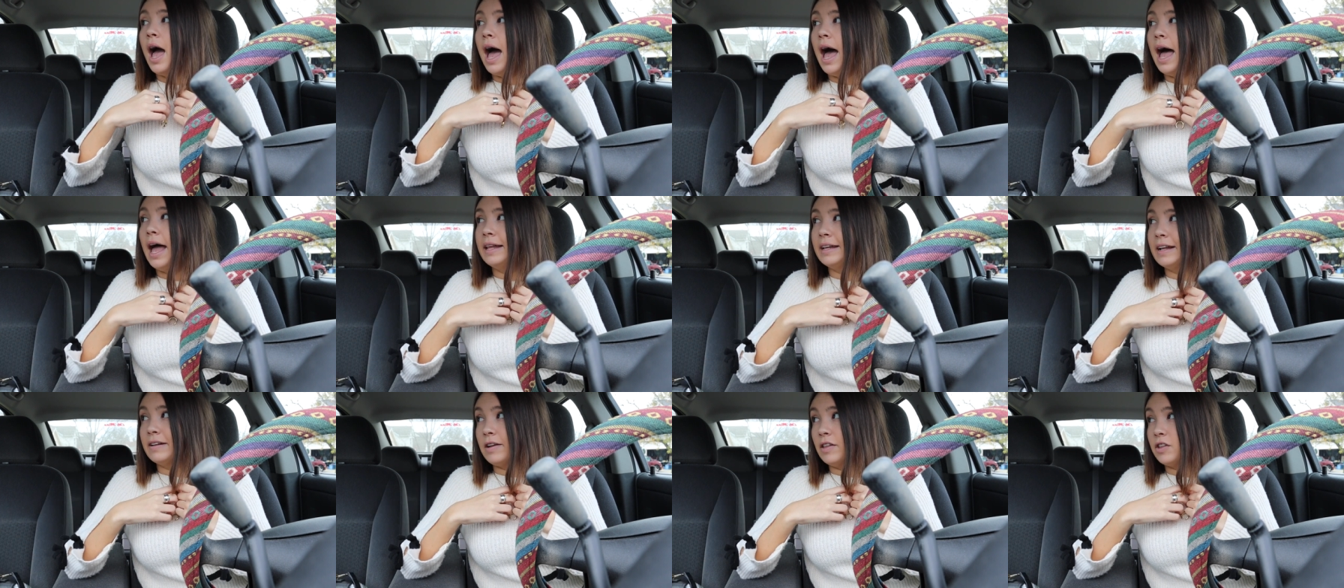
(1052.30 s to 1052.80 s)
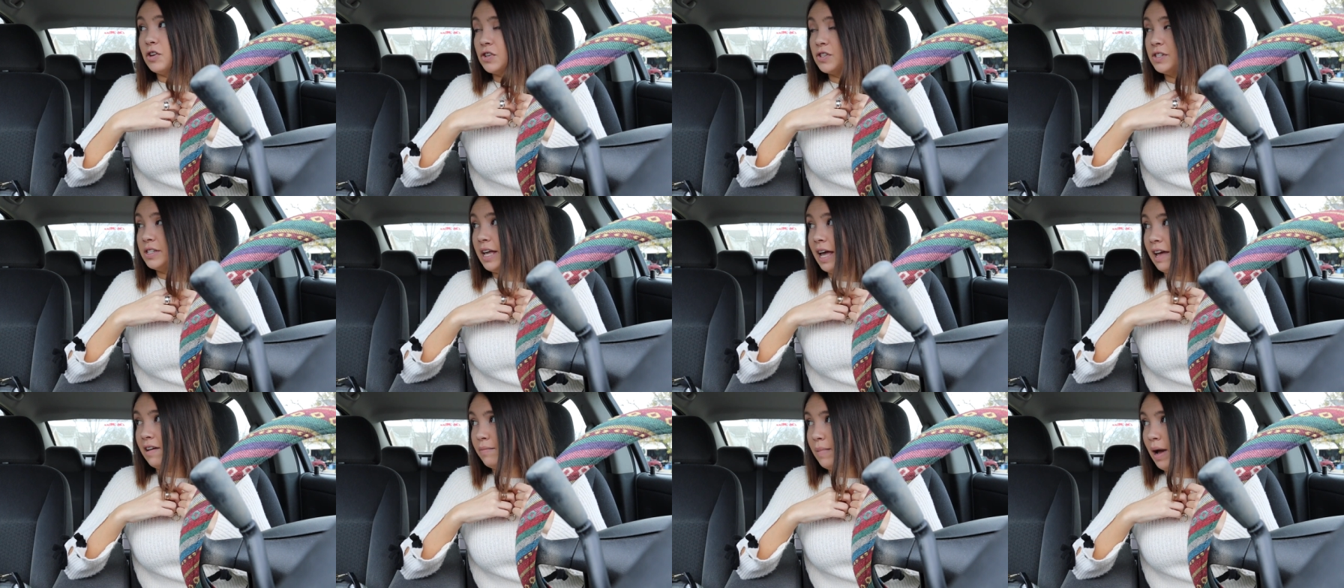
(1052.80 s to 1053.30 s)
And I'd rather
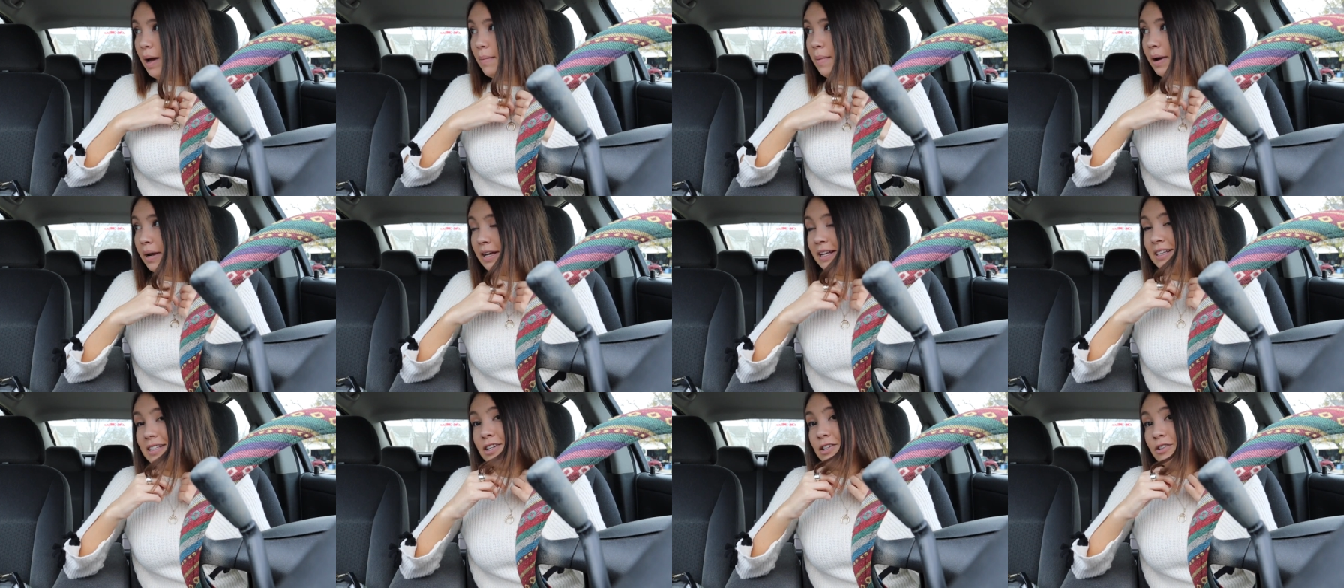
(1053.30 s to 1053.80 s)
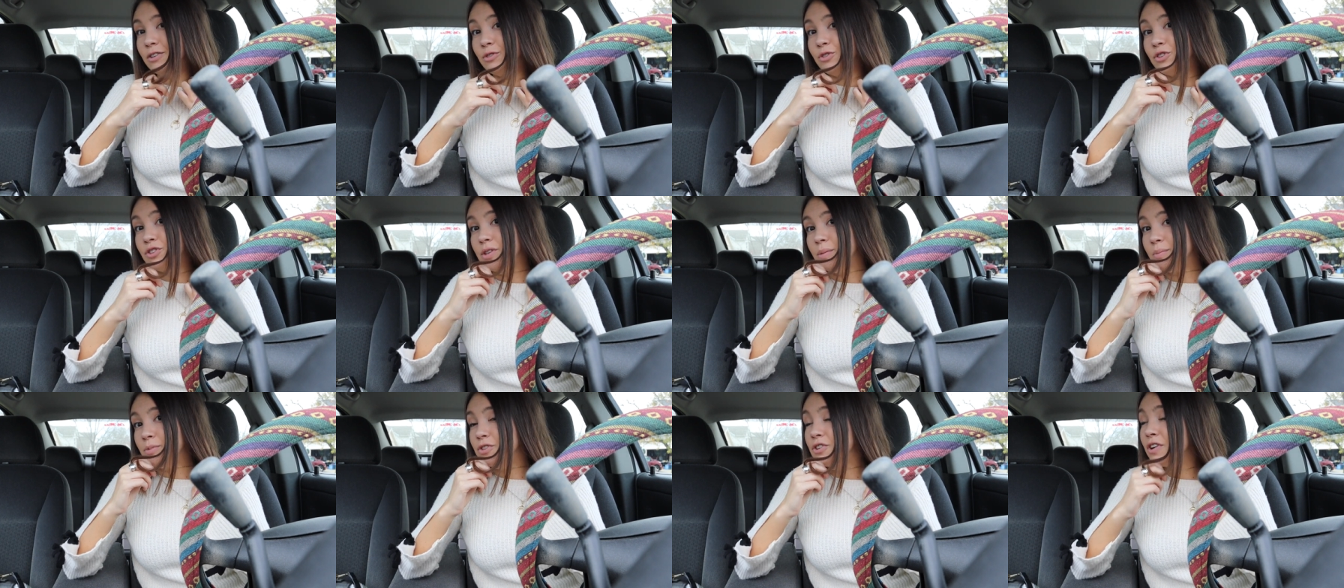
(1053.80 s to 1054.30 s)
save my money to do
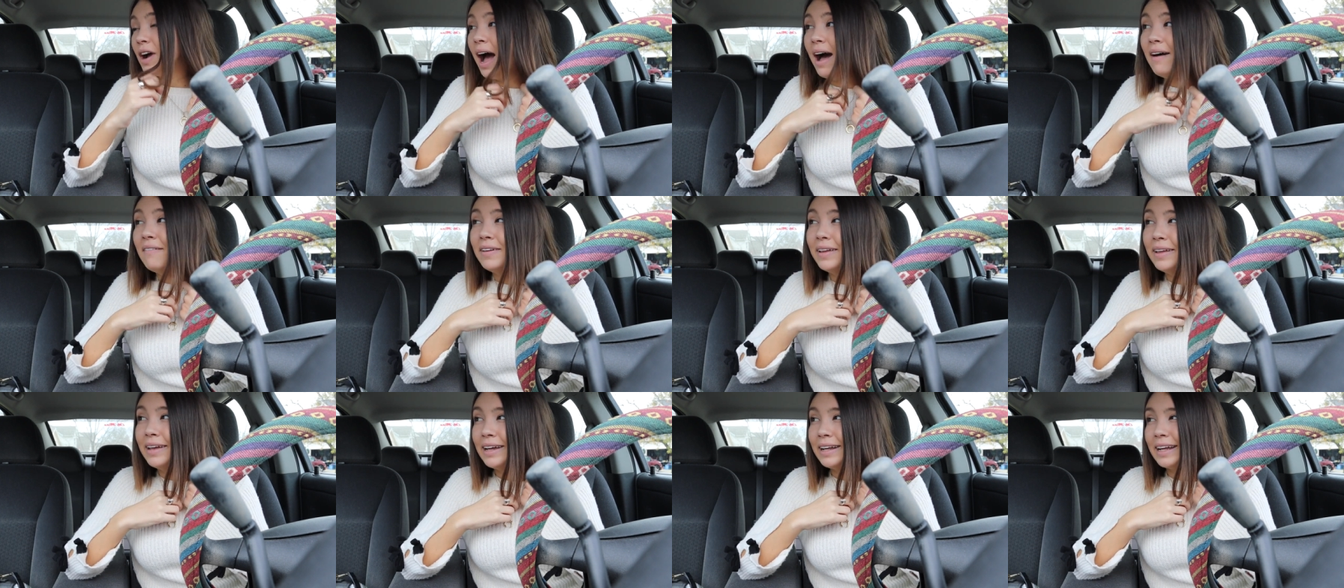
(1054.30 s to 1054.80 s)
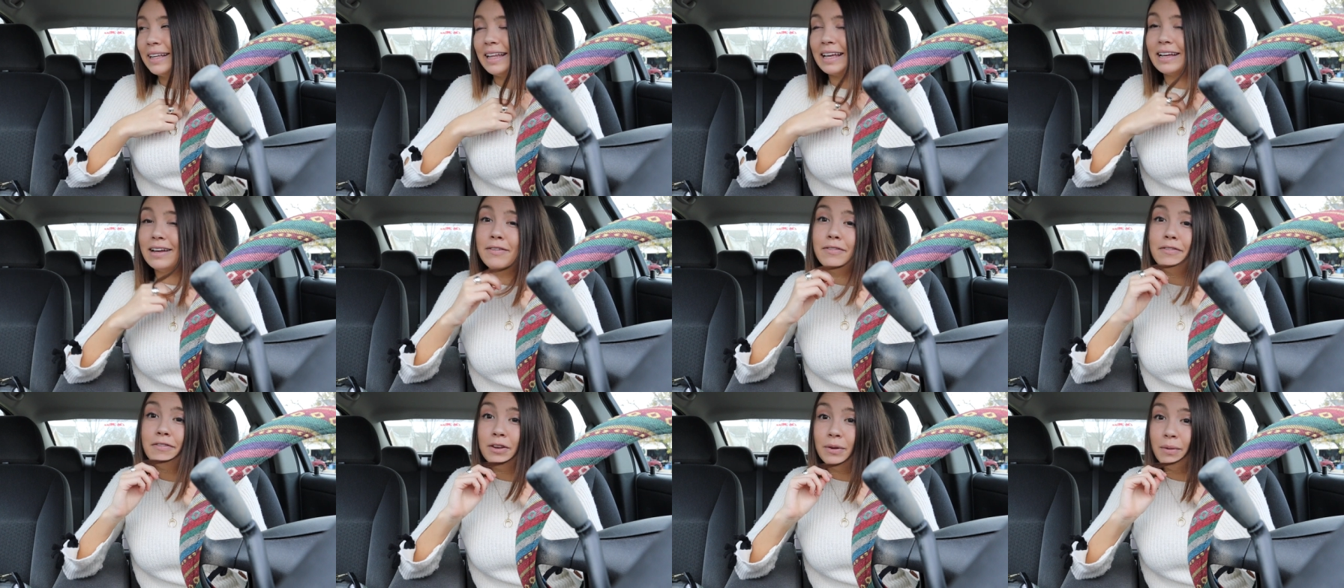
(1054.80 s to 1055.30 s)
some traveling and
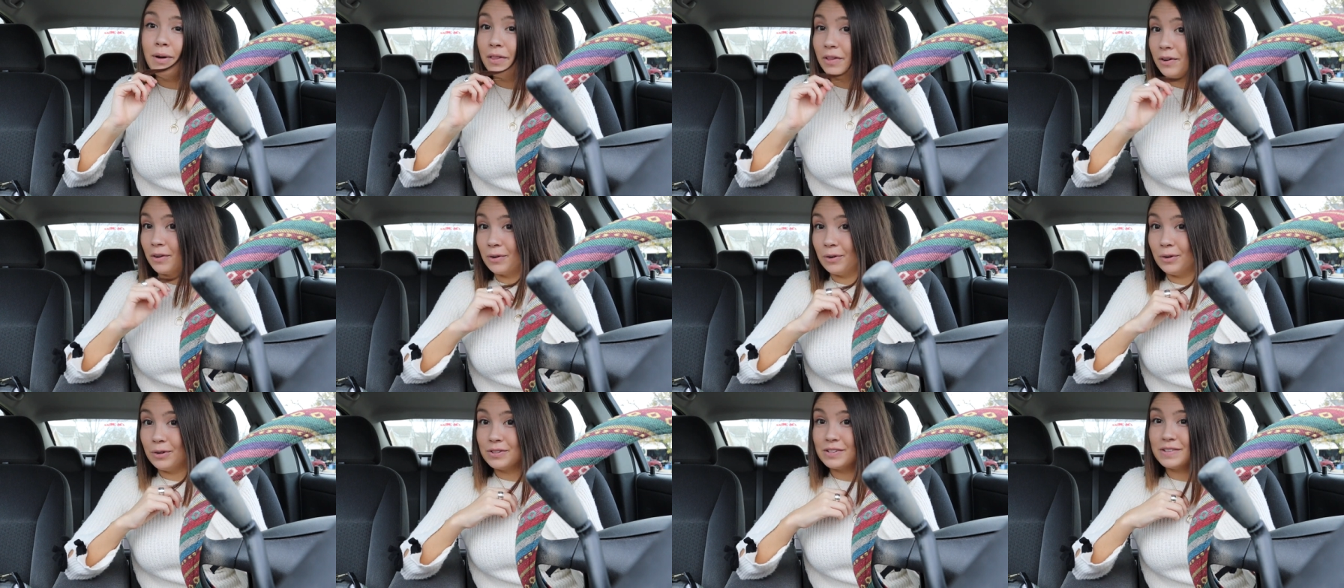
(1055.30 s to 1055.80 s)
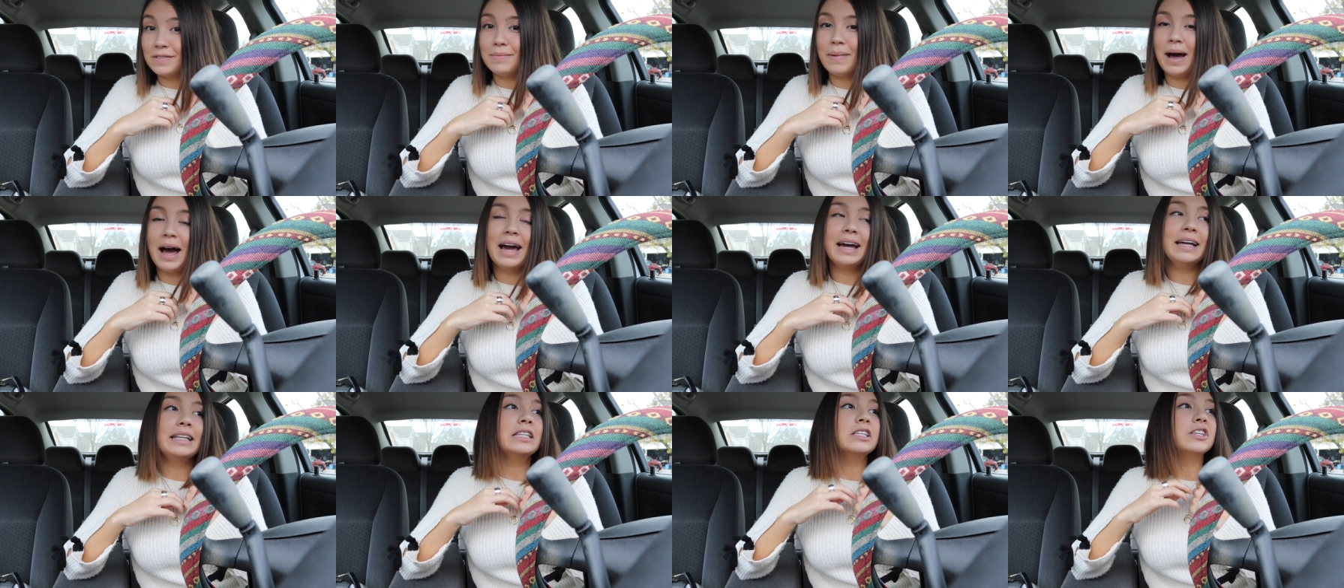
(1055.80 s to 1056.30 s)
like a few other goals of
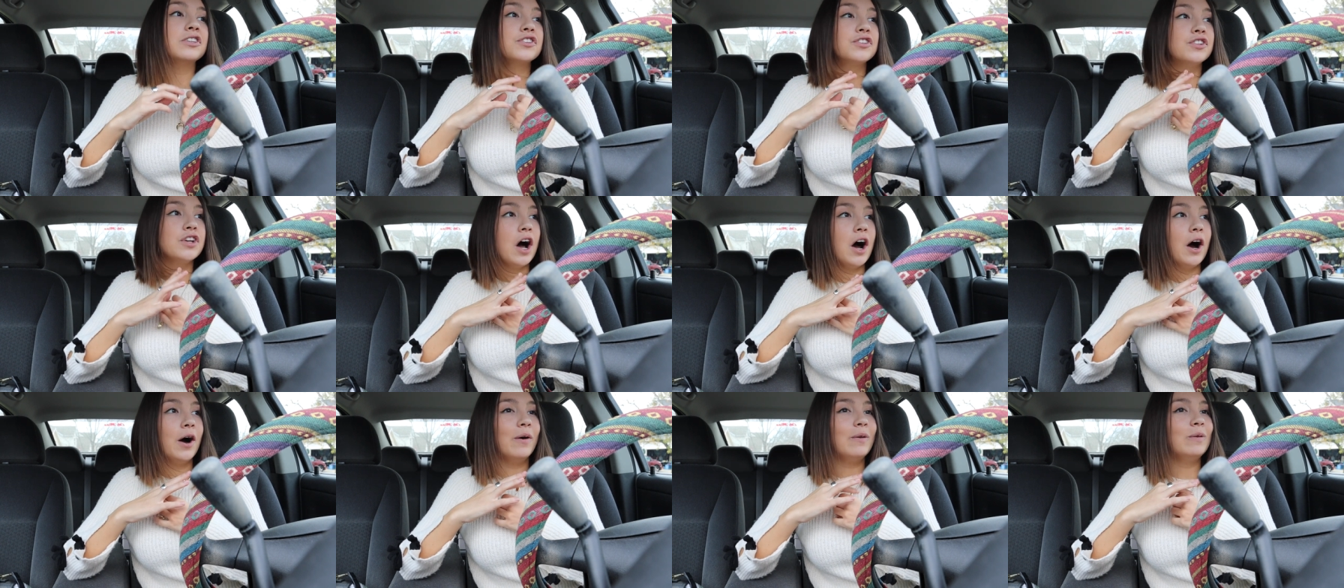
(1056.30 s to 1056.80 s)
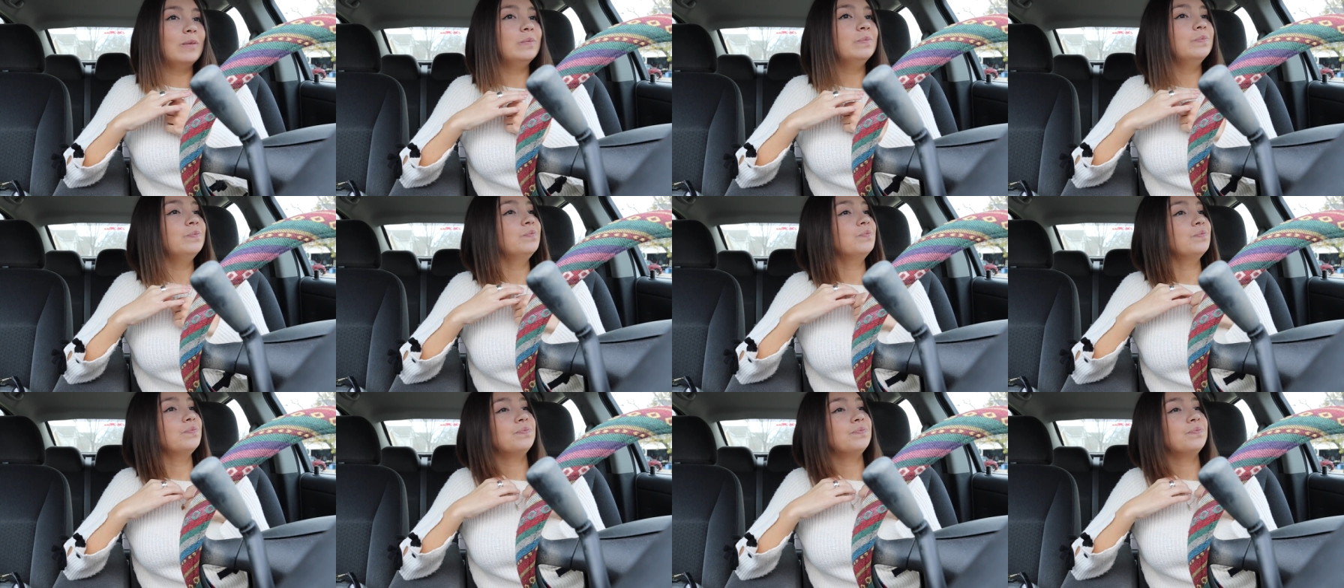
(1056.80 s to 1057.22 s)
mine. So